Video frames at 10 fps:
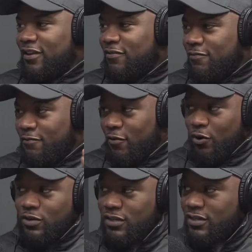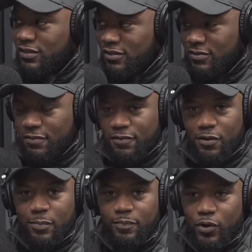First,
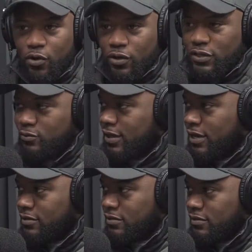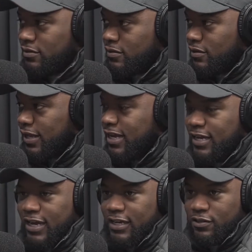from early 2000s, late
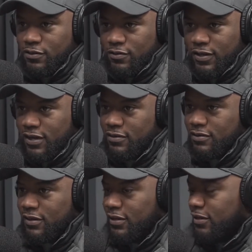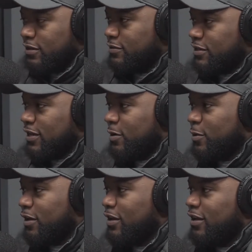90s, early 2000s, it was the stock
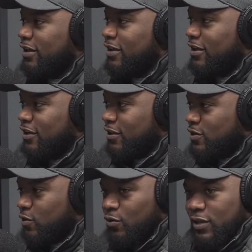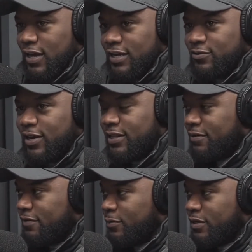market. So all the guys who got their
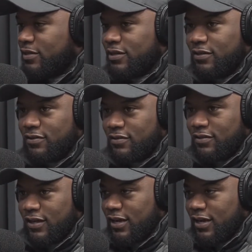feet wet in sales, they